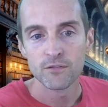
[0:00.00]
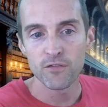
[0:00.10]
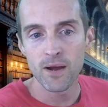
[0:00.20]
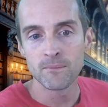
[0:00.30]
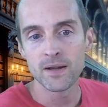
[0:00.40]

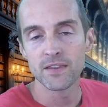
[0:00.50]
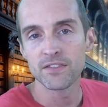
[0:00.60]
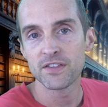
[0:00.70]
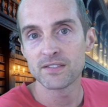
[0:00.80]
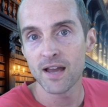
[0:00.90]
from
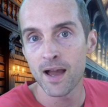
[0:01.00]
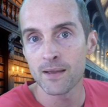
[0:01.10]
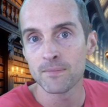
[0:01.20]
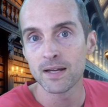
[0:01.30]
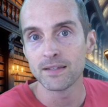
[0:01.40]
the
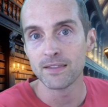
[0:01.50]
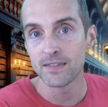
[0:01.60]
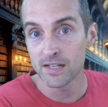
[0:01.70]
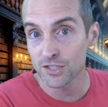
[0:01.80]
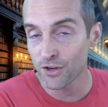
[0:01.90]
time
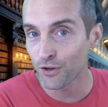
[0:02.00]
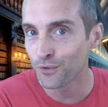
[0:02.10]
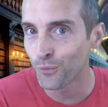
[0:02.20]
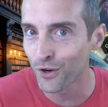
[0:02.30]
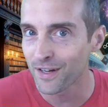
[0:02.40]
they
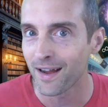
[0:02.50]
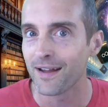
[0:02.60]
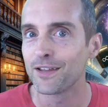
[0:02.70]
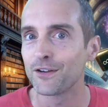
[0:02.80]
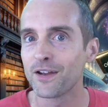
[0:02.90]
started work
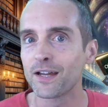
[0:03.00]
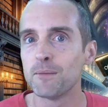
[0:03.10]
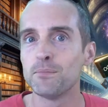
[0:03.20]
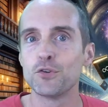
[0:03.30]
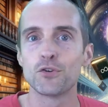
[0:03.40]
on Internet
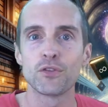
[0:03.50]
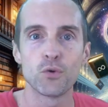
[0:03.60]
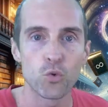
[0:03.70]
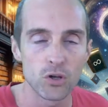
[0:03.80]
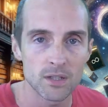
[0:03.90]
Computer and
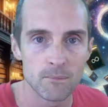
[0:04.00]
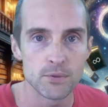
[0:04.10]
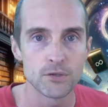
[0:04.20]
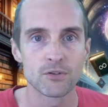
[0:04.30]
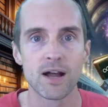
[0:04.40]
the World
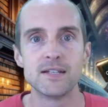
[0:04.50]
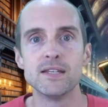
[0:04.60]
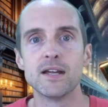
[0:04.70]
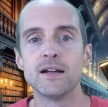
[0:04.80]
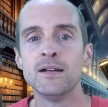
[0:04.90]
Computer
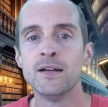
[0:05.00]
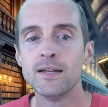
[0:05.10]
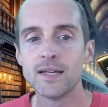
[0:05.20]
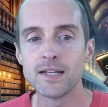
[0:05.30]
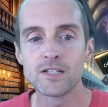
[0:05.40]
idea
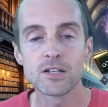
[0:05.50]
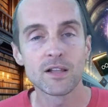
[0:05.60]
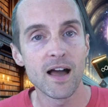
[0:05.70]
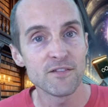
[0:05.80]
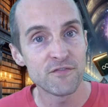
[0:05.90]

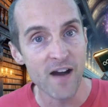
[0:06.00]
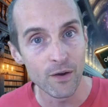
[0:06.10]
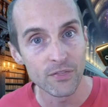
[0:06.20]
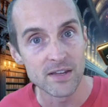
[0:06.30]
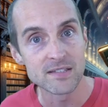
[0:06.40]
until I
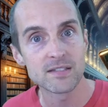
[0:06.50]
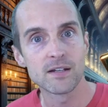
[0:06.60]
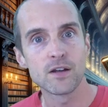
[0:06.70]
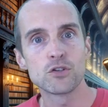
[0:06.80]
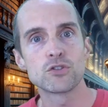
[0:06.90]
found this
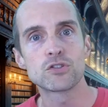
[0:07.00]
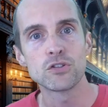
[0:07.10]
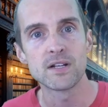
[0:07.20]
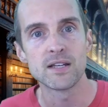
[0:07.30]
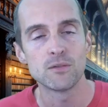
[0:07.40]
and
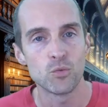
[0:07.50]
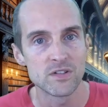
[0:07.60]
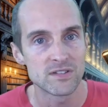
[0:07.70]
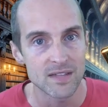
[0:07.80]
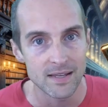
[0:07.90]
understood it
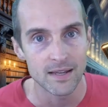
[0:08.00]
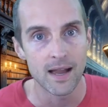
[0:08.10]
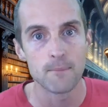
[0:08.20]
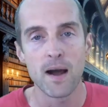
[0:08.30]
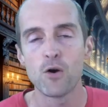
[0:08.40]
was
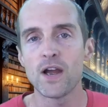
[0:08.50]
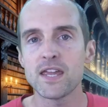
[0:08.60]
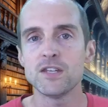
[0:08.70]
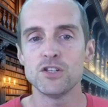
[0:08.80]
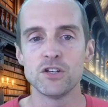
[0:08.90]
about
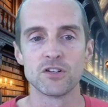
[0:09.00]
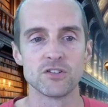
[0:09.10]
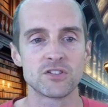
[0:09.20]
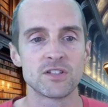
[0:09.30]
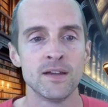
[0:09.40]
8
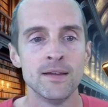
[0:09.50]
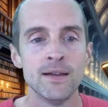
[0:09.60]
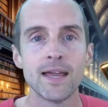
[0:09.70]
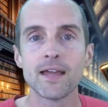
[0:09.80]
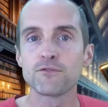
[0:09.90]
years.
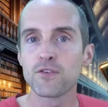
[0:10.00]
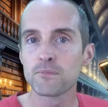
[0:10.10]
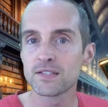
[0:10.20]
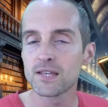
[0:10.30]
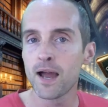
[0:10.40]
And
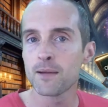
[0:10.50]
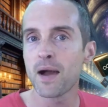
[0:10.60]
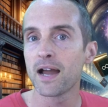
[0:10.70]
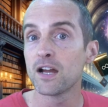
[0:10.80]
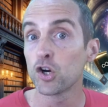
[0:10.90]
from the time
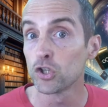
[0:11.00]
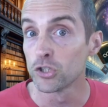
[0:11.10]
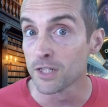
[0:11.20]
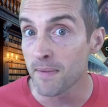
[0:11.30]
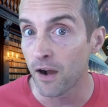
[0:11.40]
I
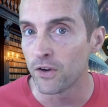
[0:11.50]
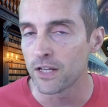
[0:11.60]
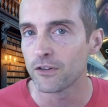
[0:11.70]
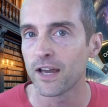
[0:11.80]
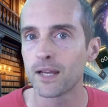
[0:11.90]
heard about
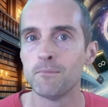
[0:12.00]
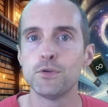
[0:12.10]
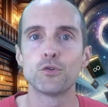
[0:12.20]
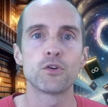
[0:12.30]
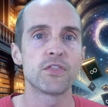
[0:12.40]
Internet
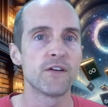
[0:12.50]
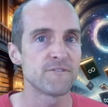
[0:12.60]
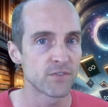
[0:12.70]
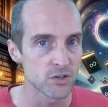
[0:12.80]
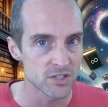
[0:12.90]
Computer the
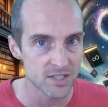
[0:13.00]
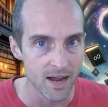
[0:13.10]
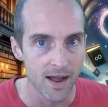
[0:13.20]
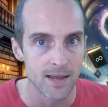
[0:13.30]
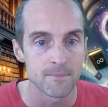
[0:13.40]
first
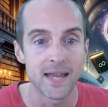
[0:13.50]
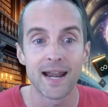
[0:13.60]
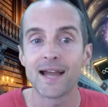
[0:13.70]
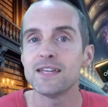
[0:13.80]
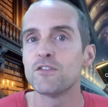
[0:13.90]
time,
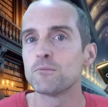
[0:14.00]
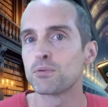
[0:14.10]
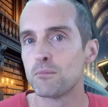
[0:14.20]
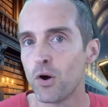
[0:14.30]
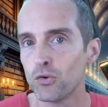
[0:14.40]
and I even
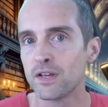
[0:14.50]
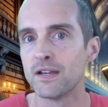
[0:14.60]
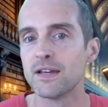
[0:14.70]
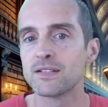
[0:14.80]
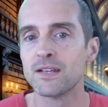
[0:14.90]
promoted
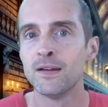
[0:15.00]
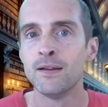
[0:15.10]
it